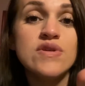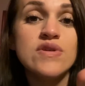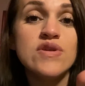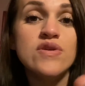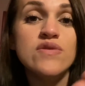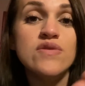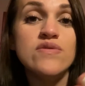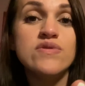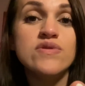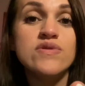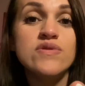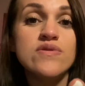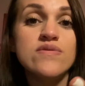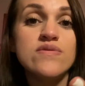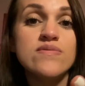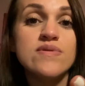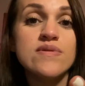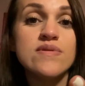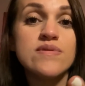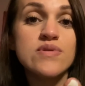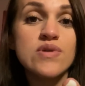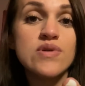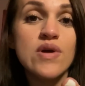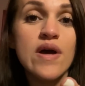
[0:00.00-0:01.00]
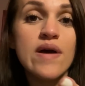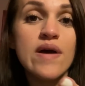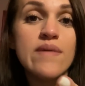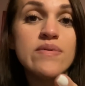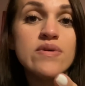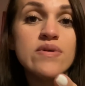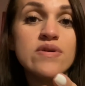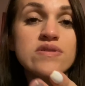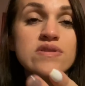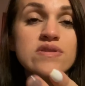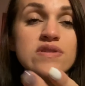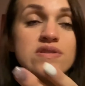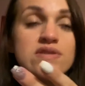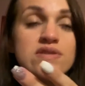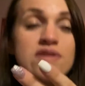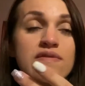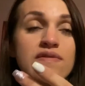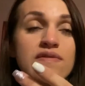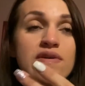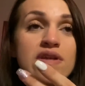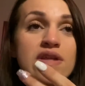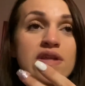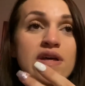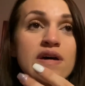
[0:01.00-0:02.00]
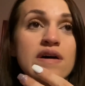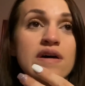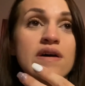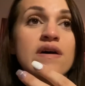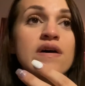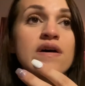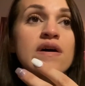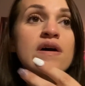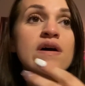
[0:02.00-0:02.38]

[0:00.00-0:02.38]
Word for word: YouTube subscribers and stuff like that